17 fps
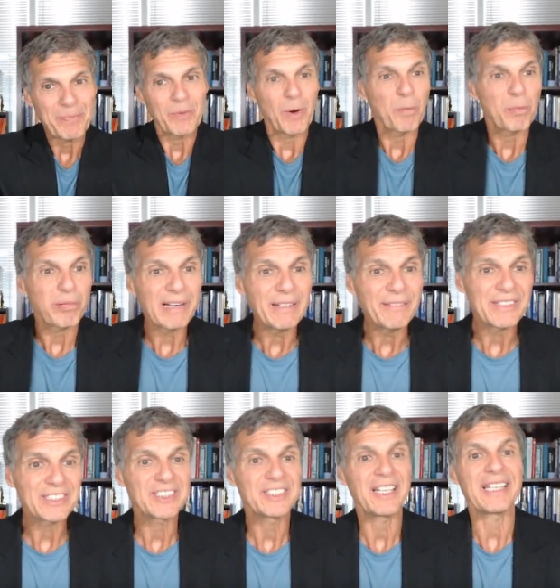Well,
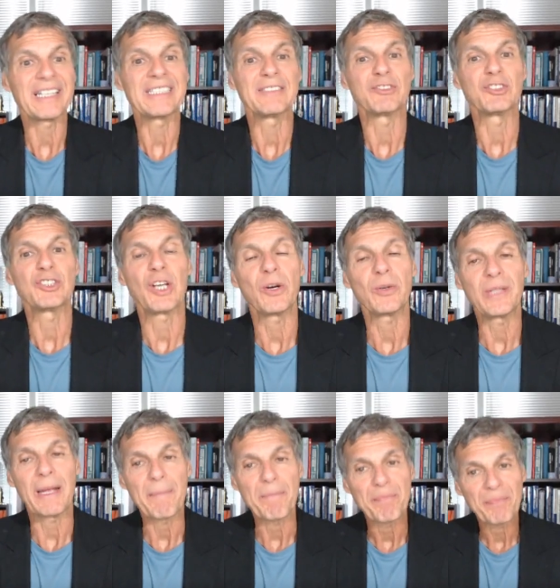previous studies have shown
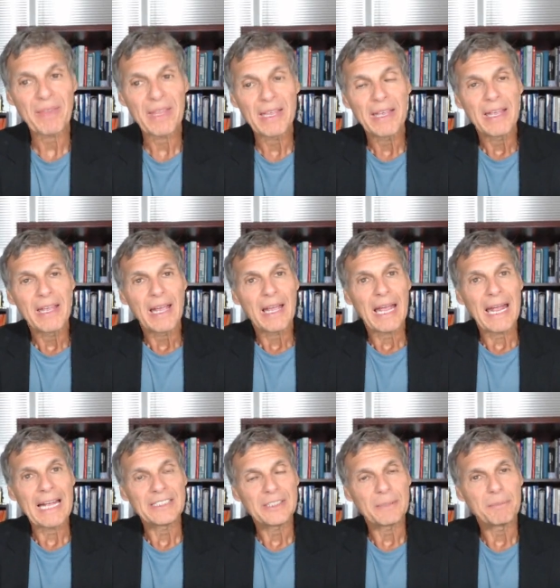that
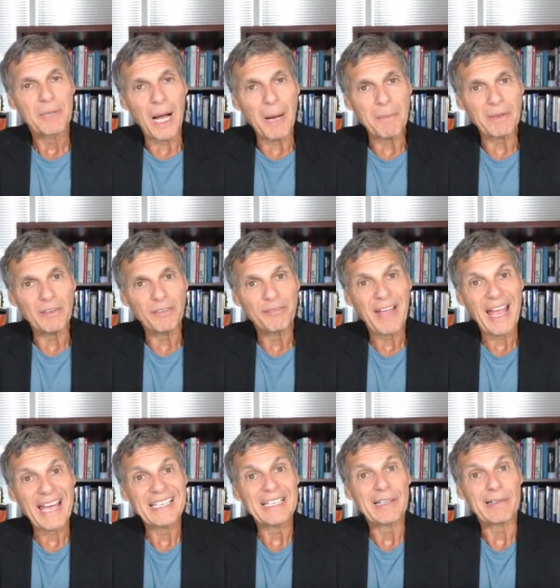as abdominal
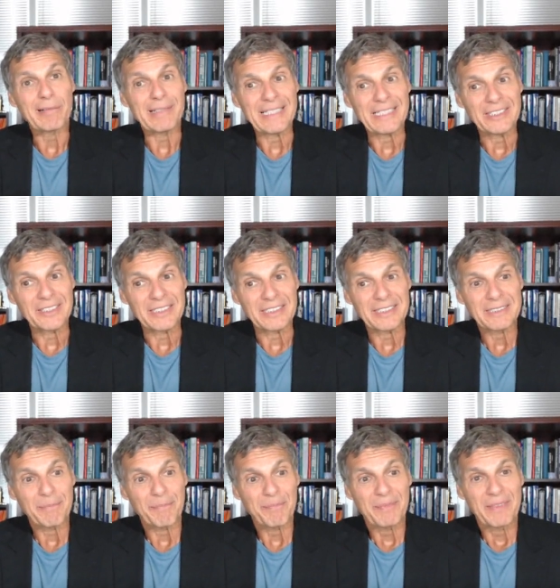fat
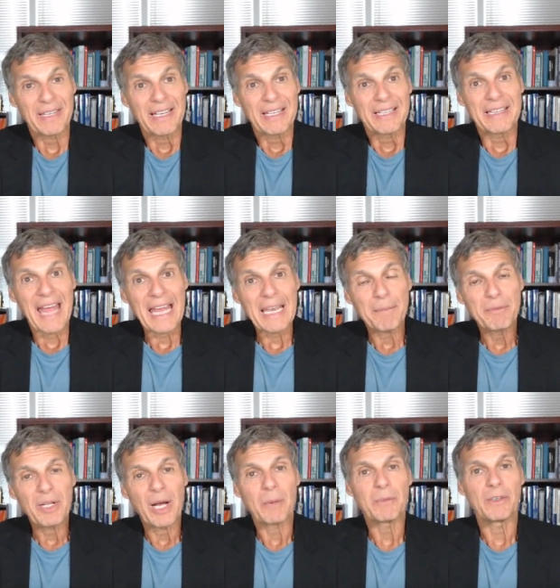increases, that
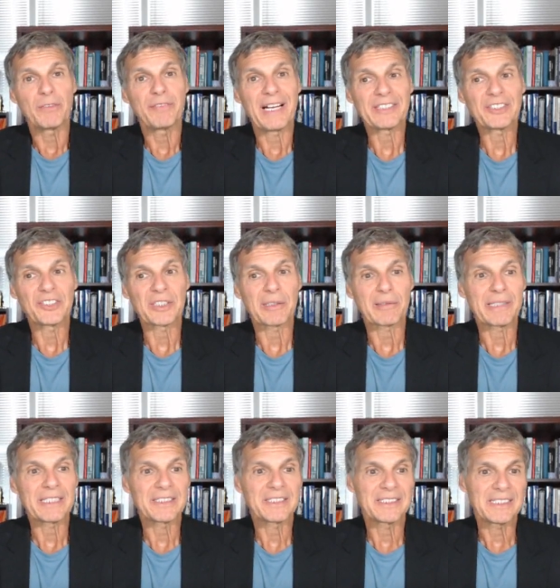abdominal fat secretes